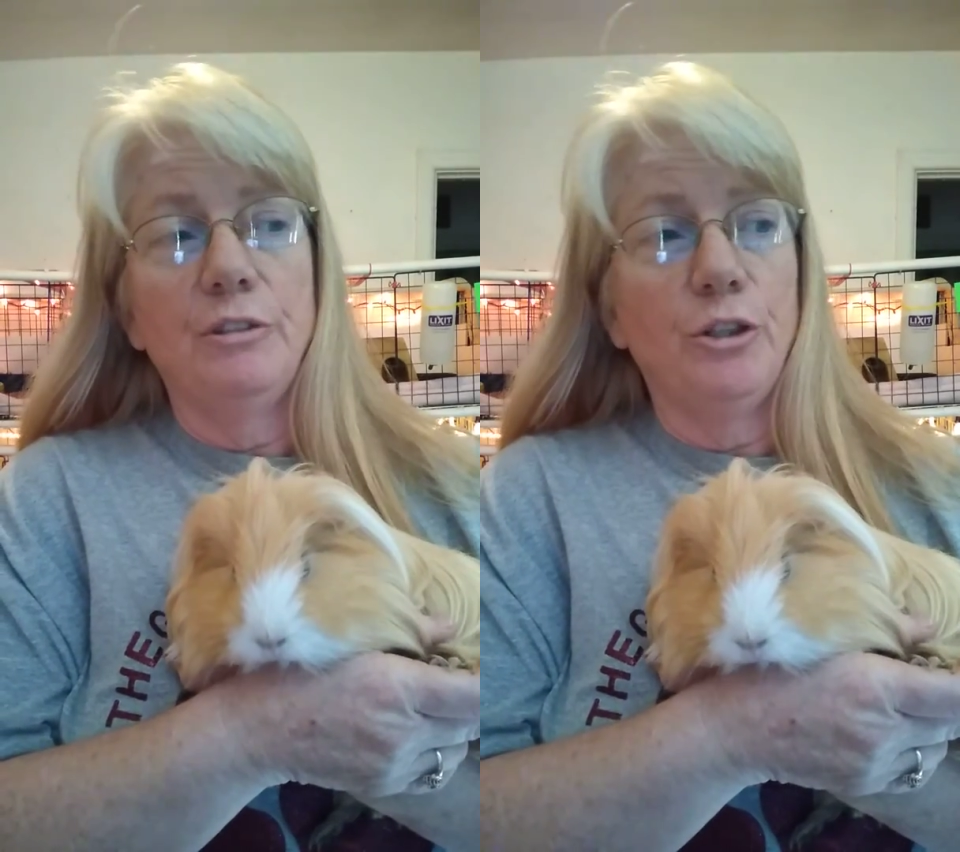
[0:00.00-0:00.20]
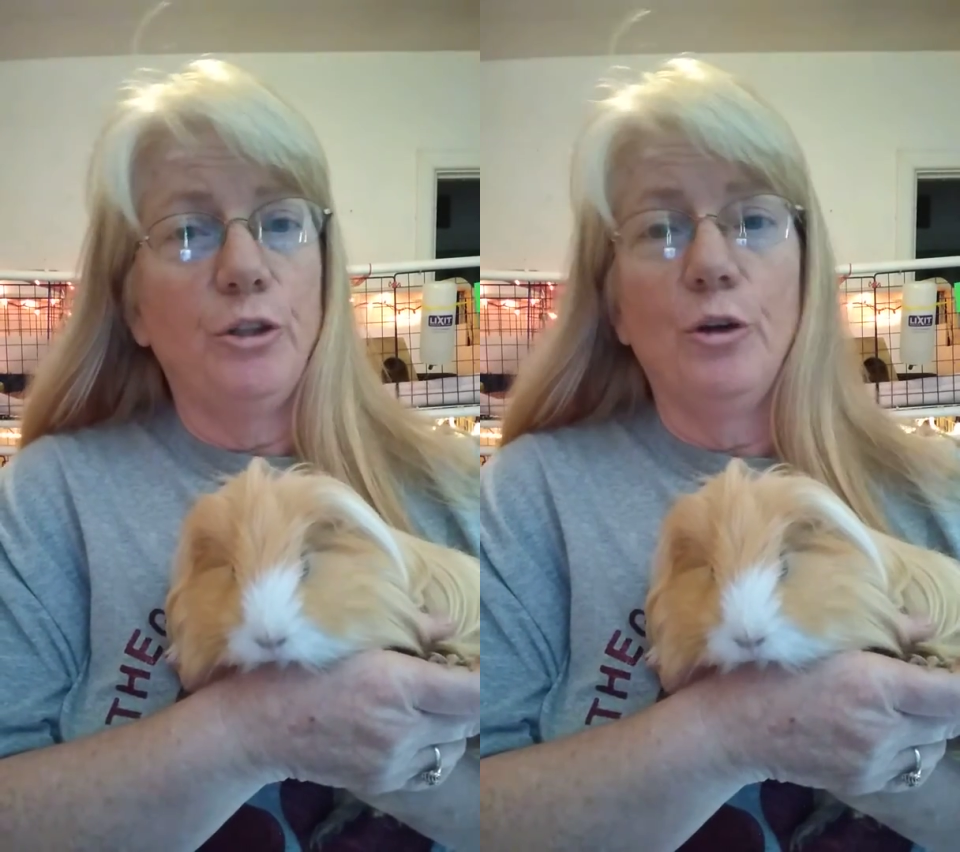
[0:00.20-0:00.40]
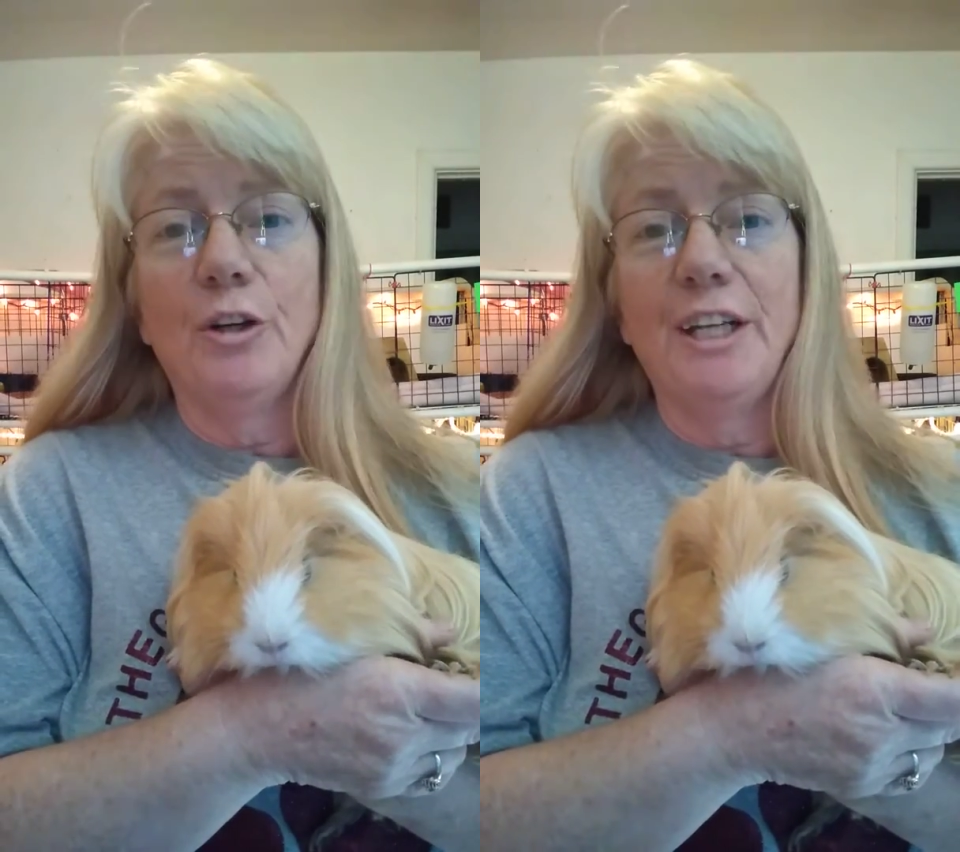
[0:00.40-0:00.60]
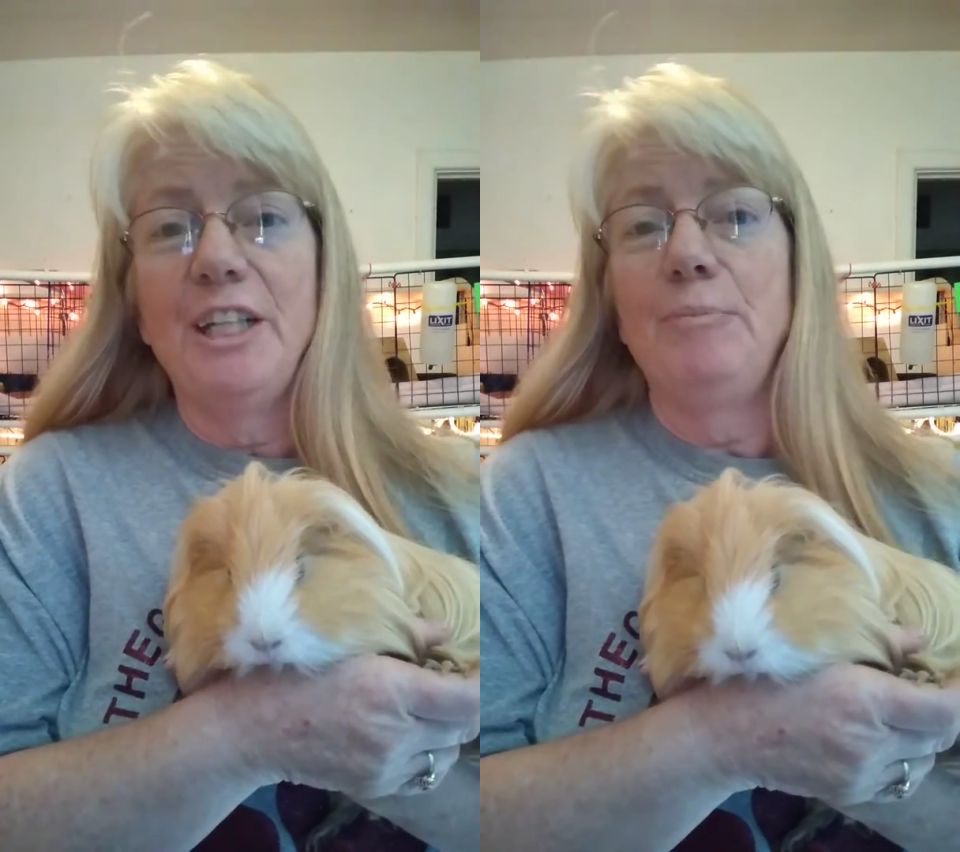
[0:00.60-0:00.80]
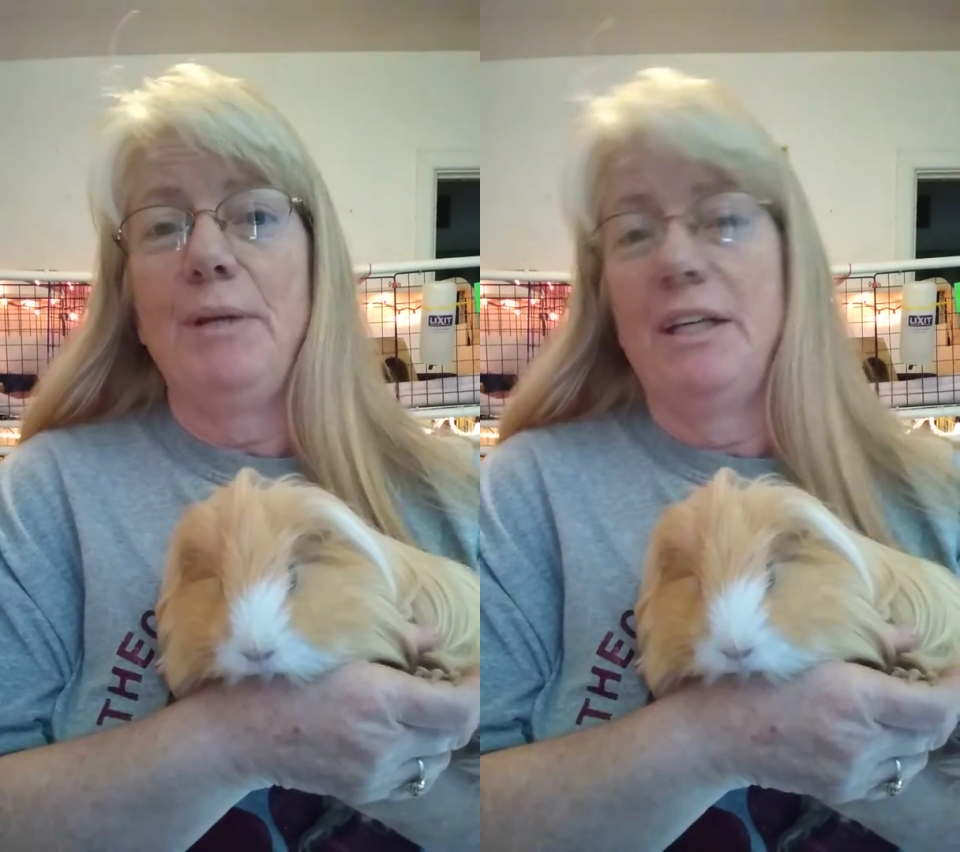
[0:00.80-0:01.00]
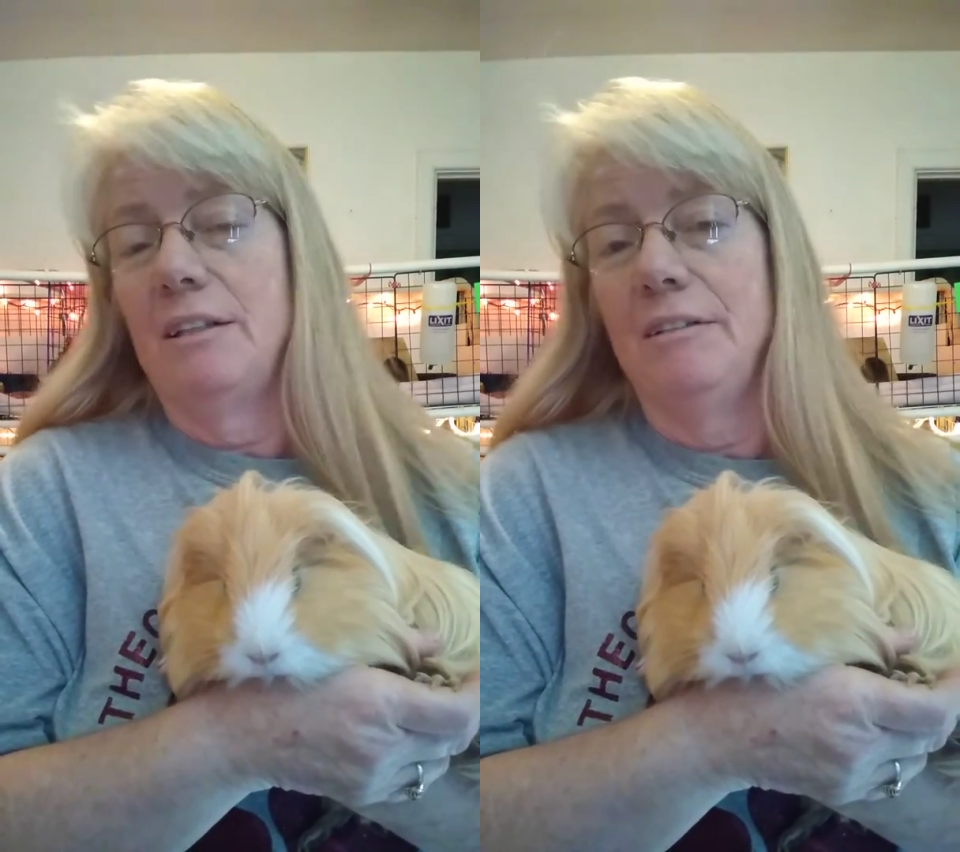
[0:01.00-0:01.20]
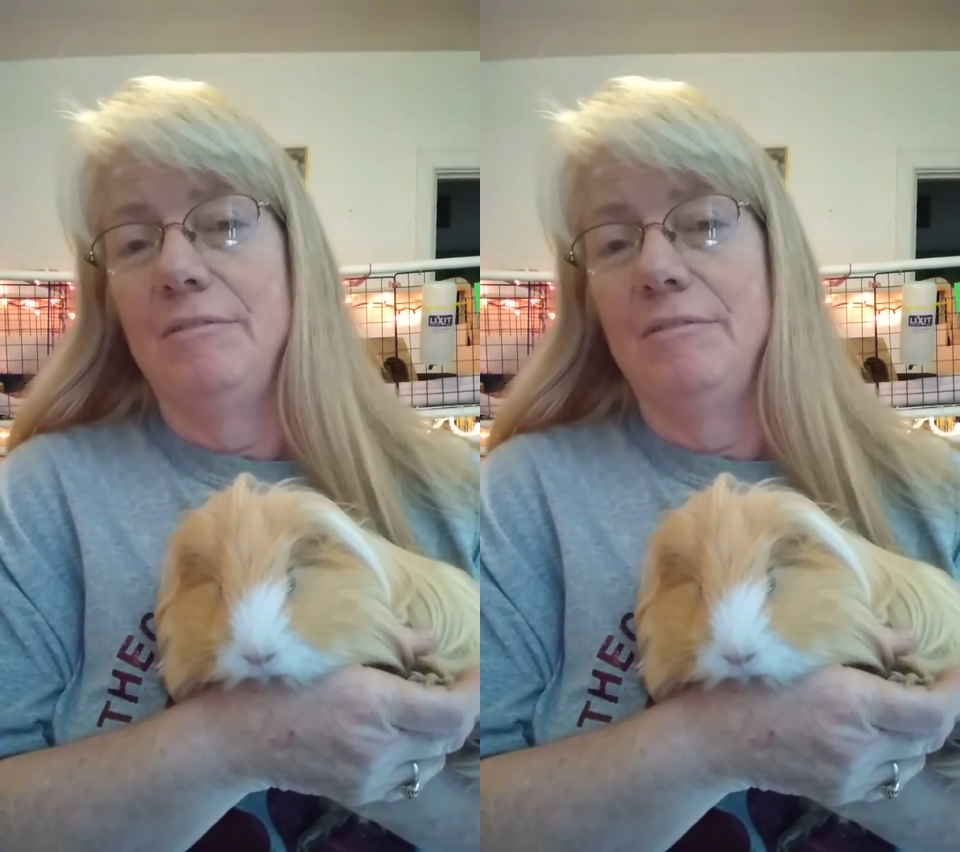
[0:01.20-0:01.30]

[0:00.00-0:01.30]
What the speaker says: your guinea pig?